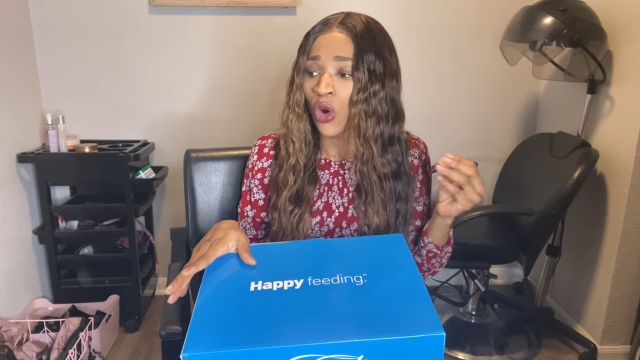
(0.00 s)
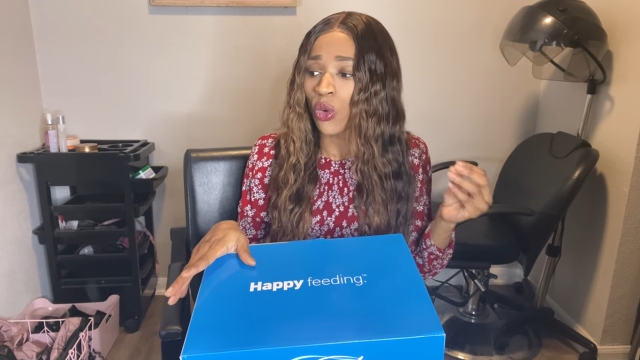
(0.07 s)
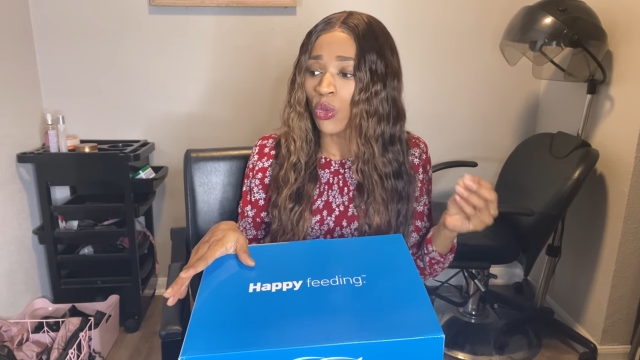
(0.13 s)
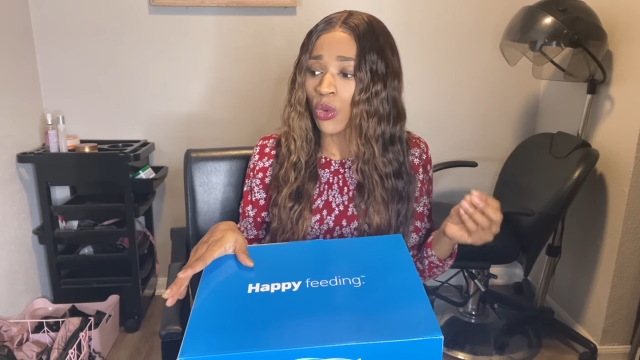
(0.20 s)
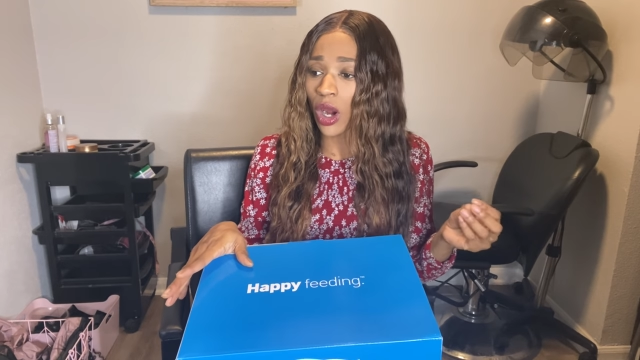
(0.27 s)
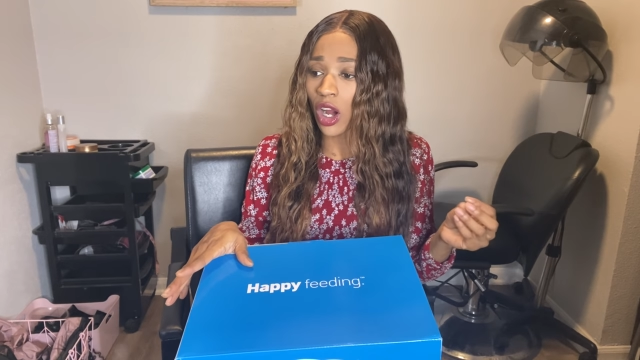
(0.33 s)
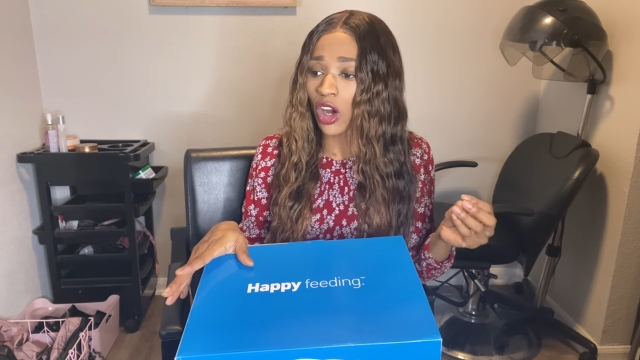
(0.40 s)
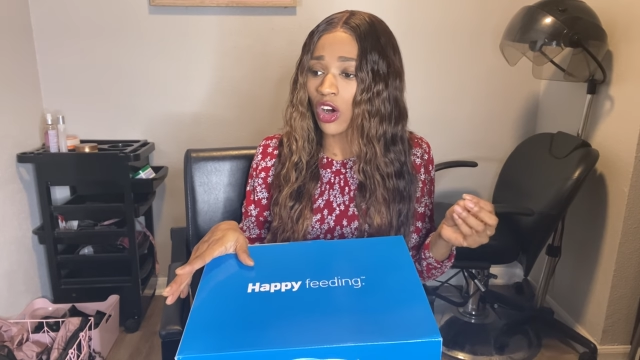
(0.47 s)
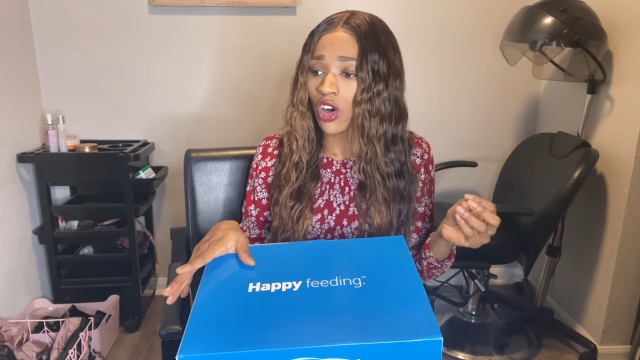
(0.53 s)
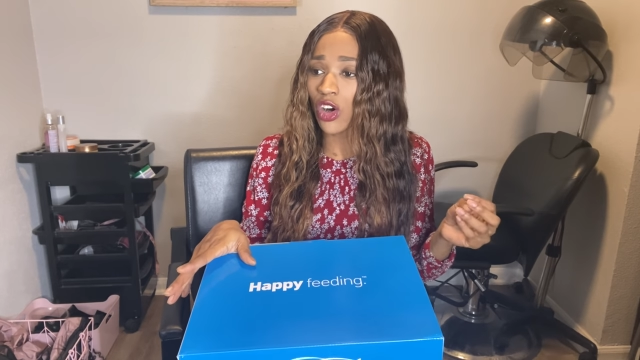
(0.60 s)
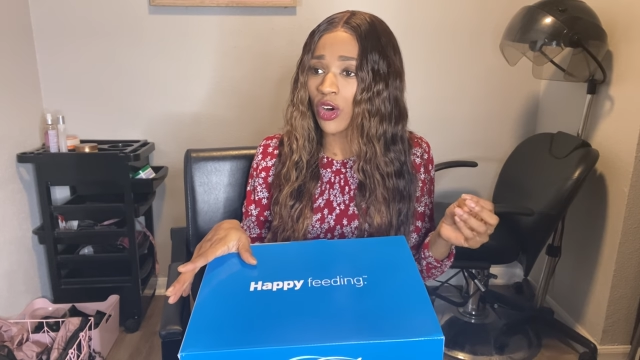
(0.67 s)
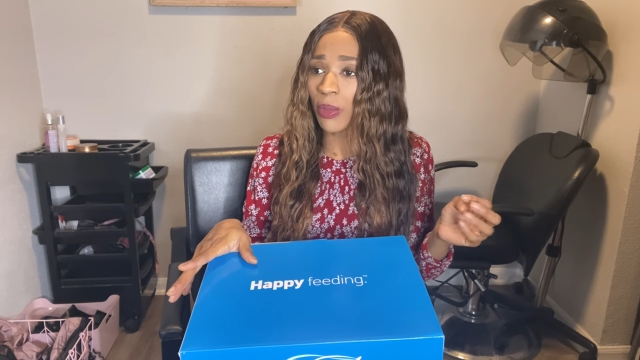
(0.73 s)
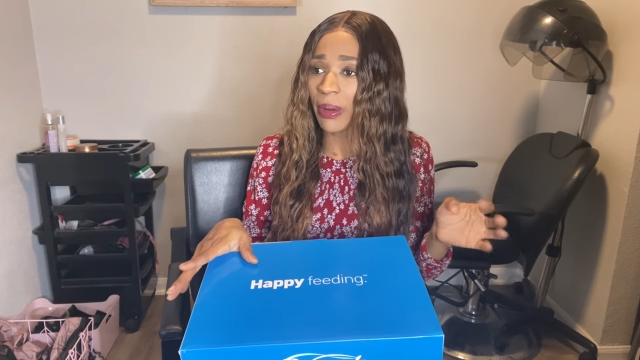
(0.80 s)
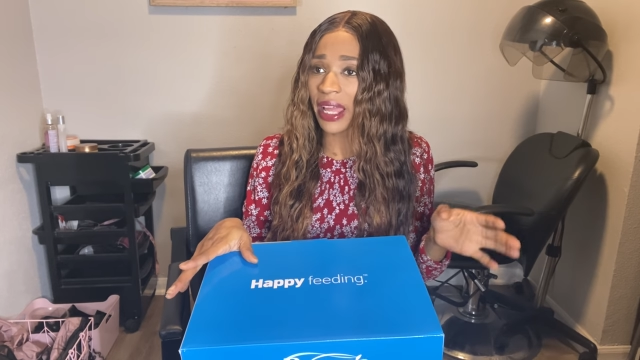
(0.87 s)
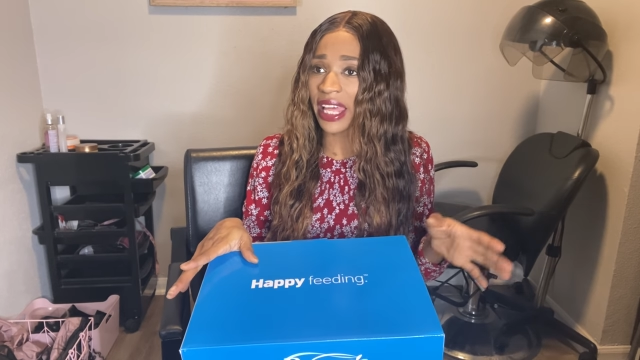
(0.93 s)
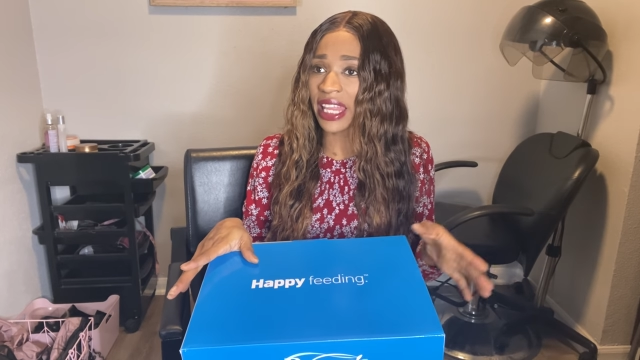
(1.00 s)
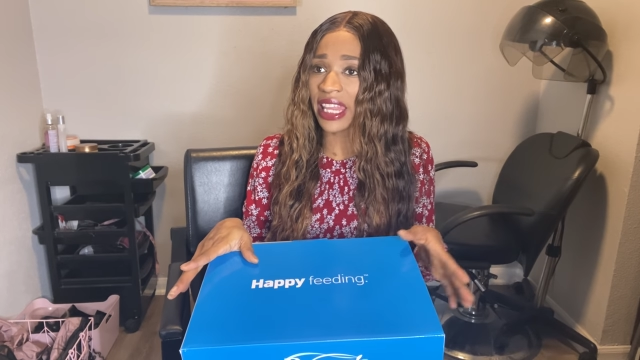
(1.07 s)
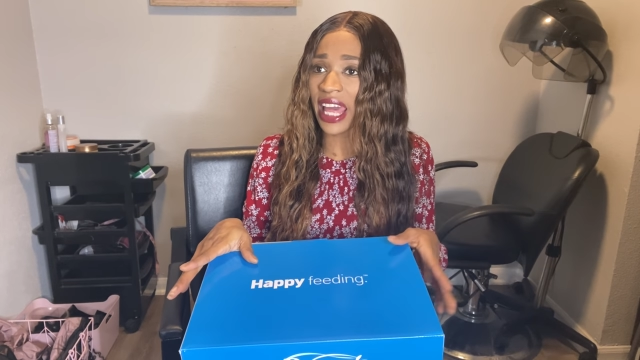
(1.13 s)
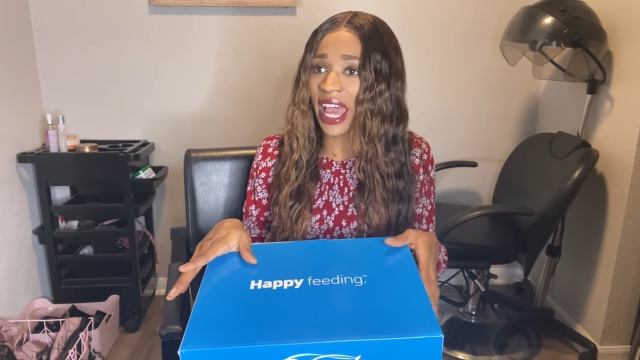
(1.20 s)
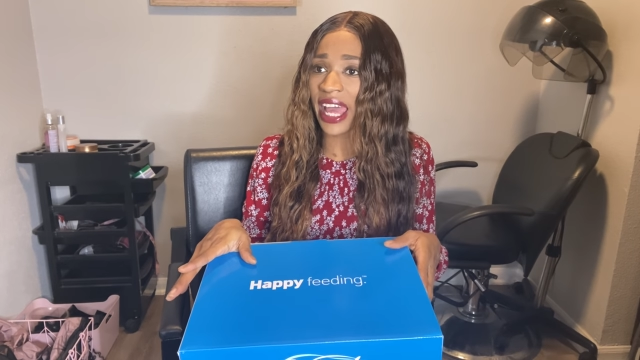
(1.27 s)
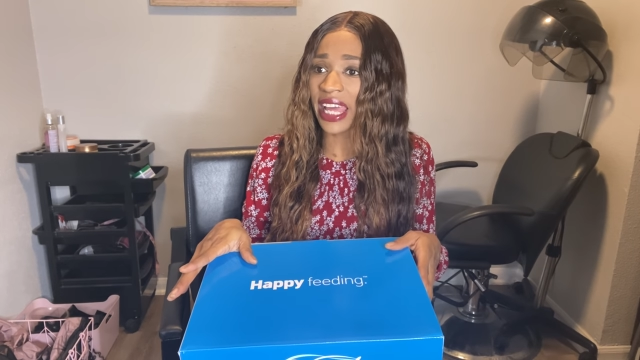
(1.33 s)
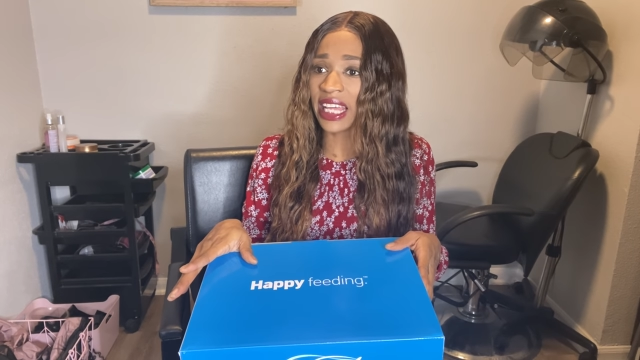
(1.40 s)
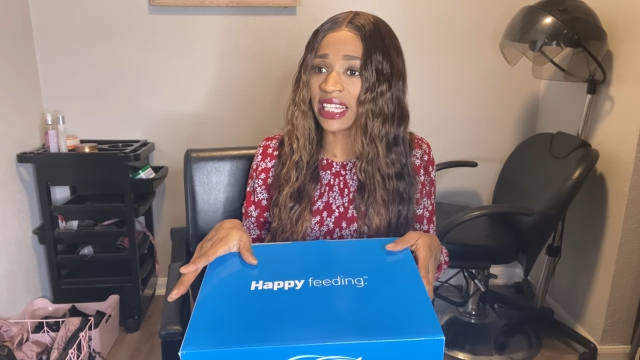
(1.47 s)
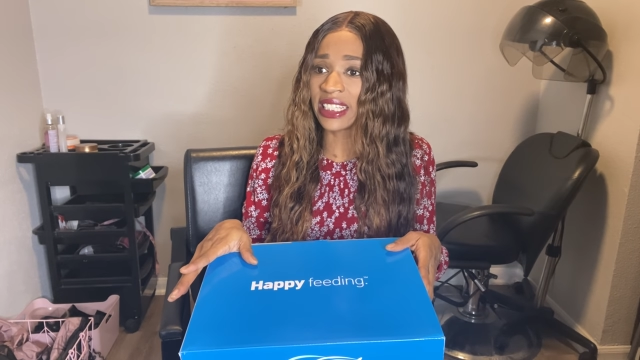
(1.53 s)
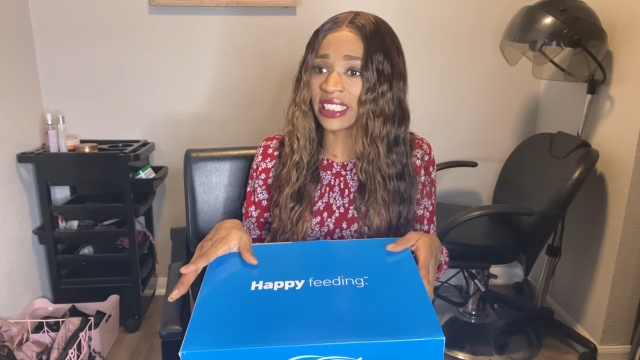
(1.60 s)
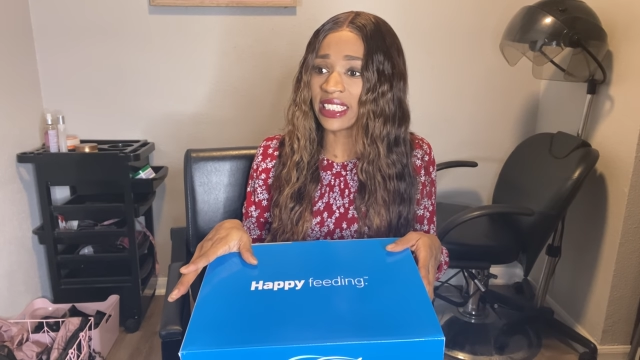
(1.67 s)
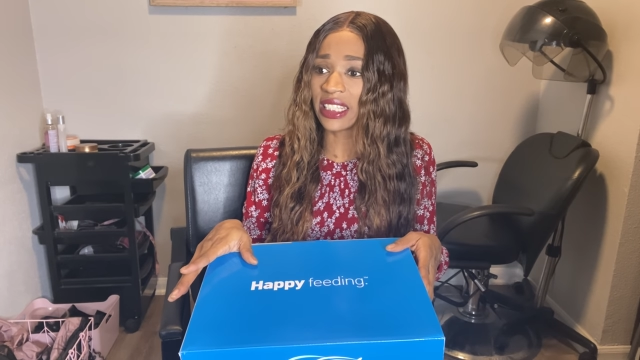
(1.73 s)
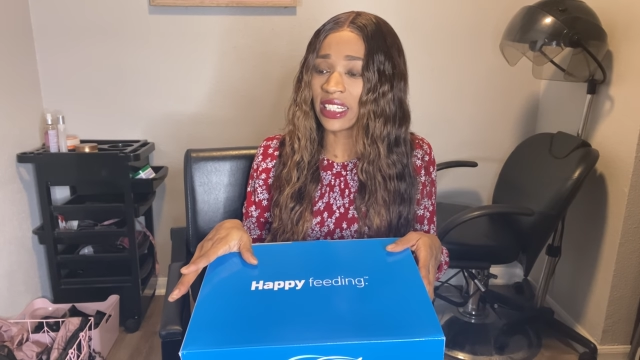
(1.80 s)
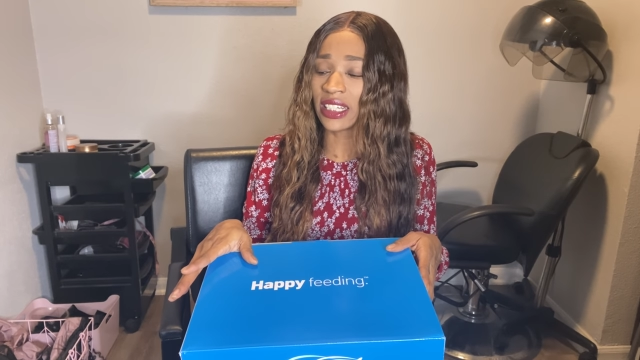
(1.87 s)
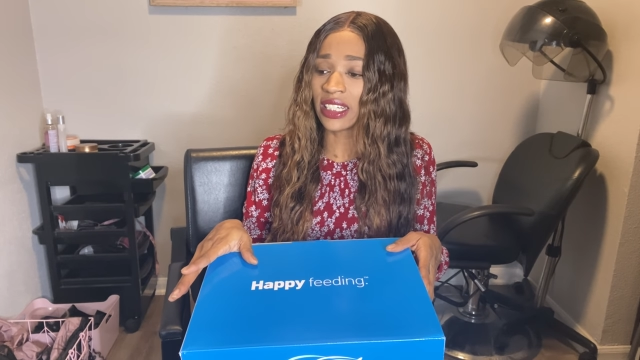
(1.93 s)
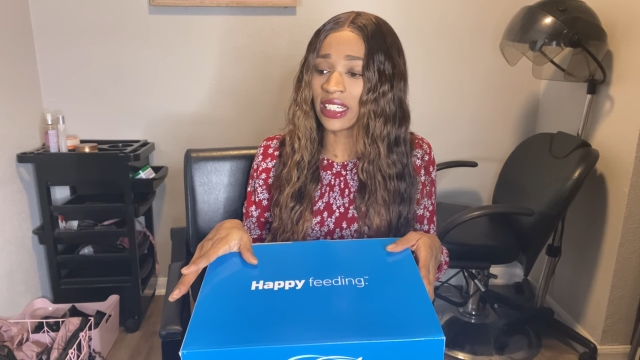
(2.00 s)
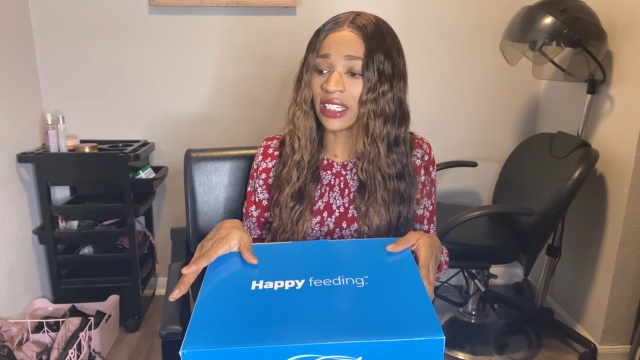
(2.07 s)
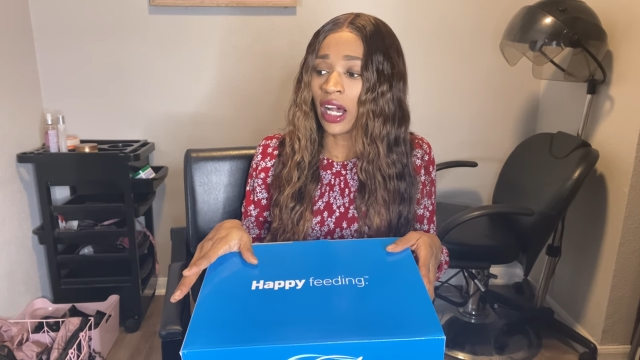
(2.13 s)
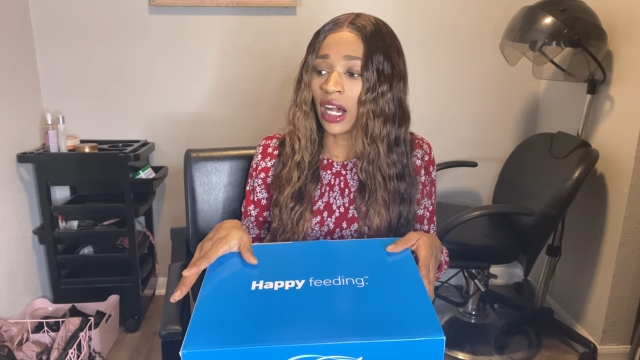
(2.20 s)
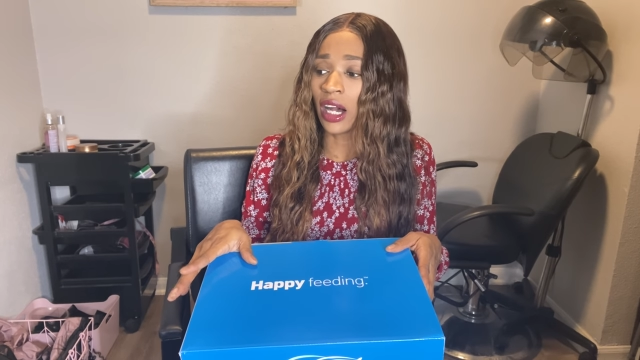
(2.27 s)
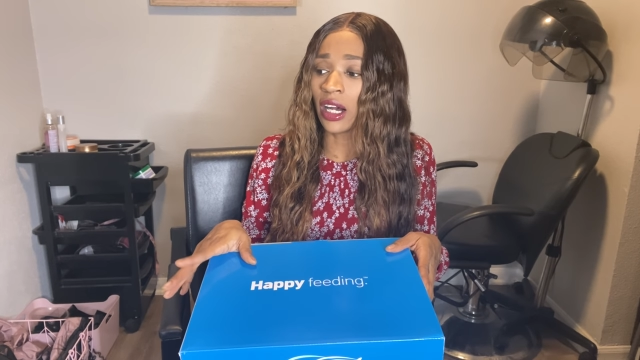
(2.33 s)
robe, and that is the